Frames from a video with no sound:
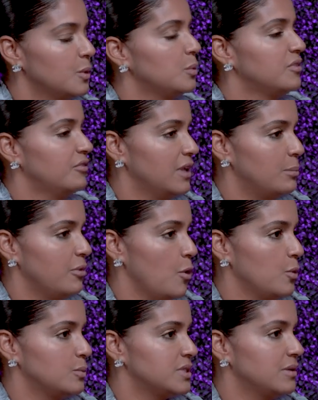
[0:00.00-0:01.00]
we would flip
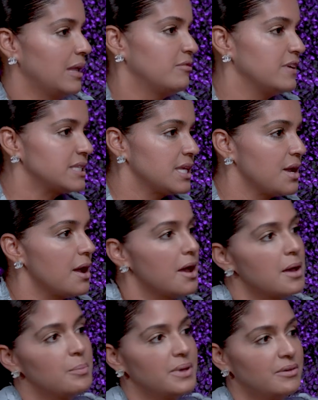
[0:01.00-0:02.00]
homes, like fix it up.